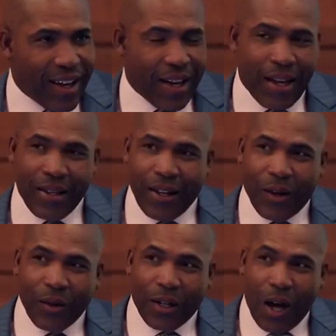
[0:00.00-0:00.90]
At,
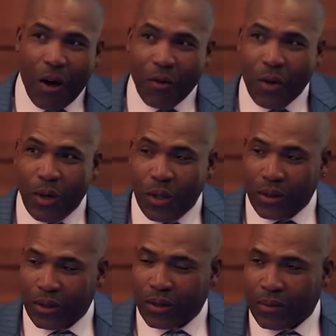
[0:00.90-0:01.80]
on the golf
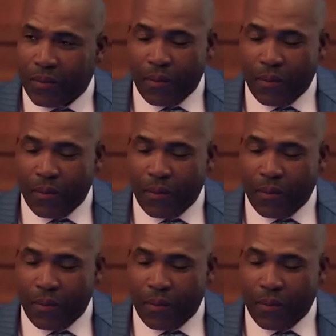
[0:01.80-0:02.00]
course,